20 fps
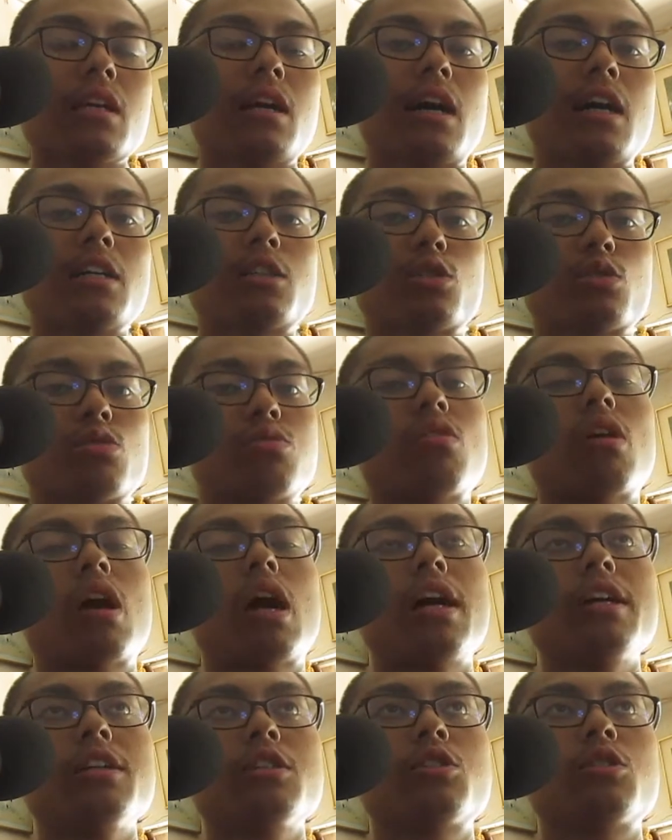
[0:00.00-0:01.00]
I
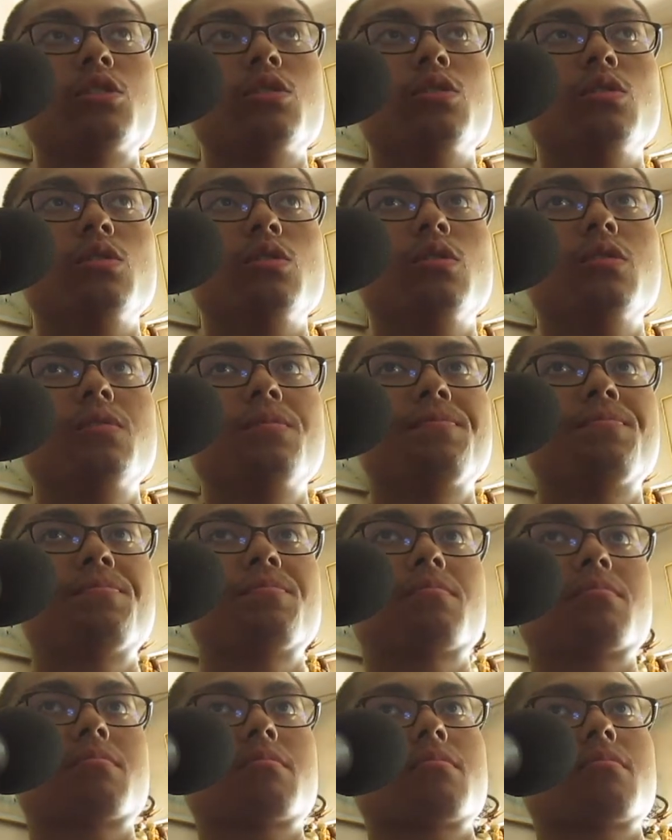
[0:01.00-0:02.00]
try to
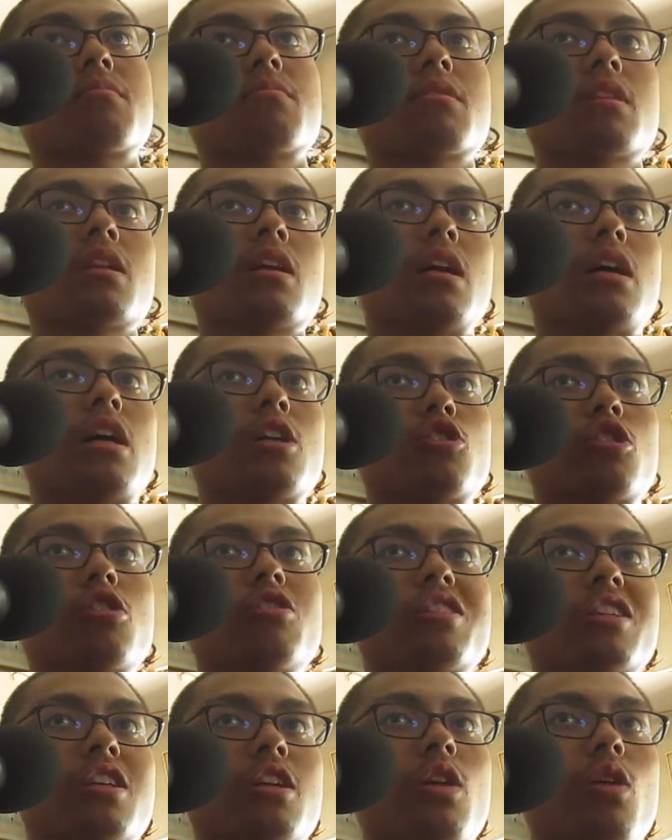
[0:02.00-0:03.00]

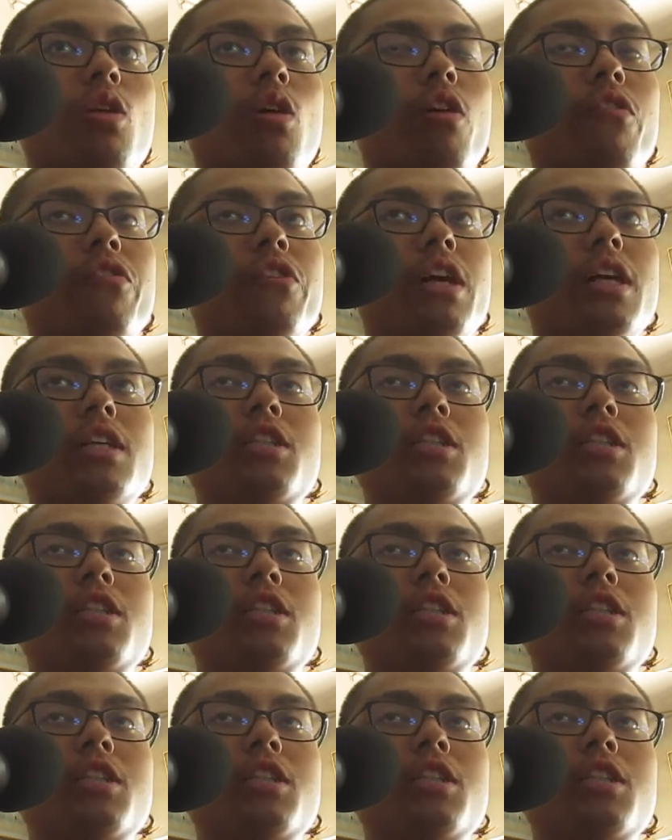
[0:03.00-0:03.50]
take a look of the